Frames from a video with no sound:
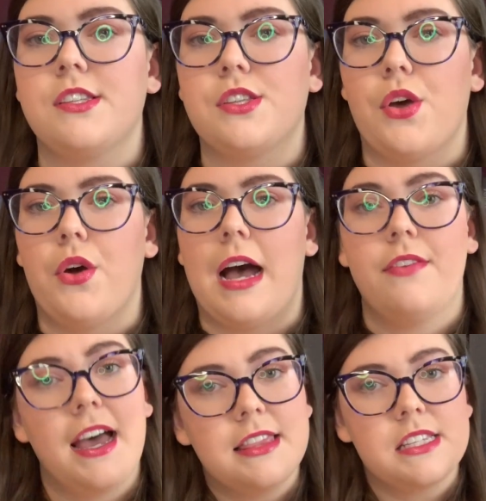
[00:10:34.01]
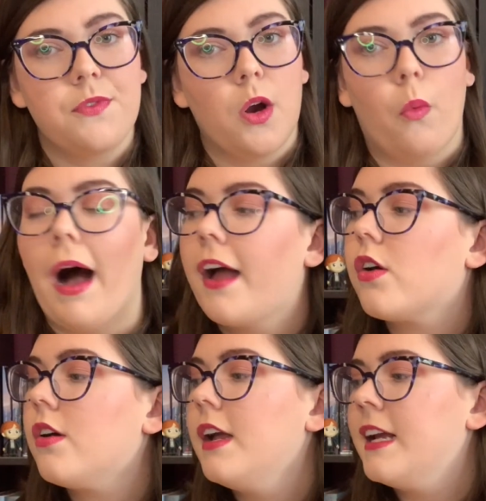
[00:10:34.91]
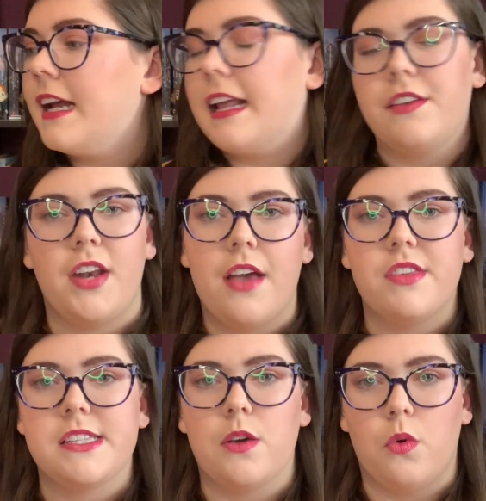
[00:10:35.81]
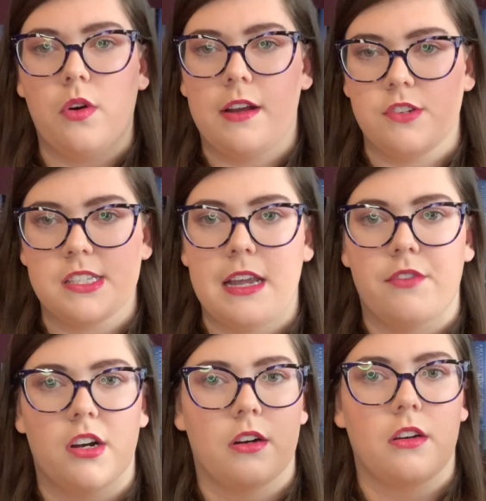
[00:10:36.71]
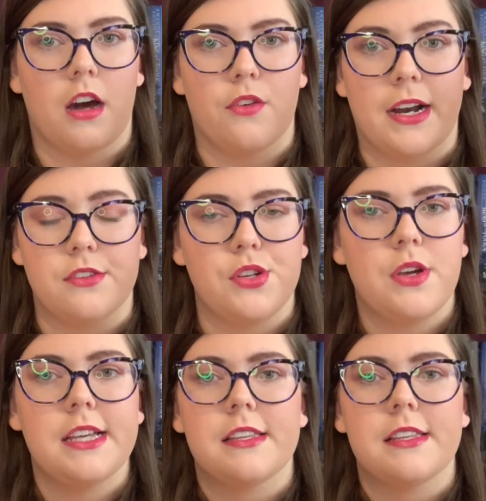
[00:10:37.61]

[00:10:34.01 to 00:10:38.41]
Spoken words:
So I've had this for a while, and I even have the sequel, and I've just never gotten around to it.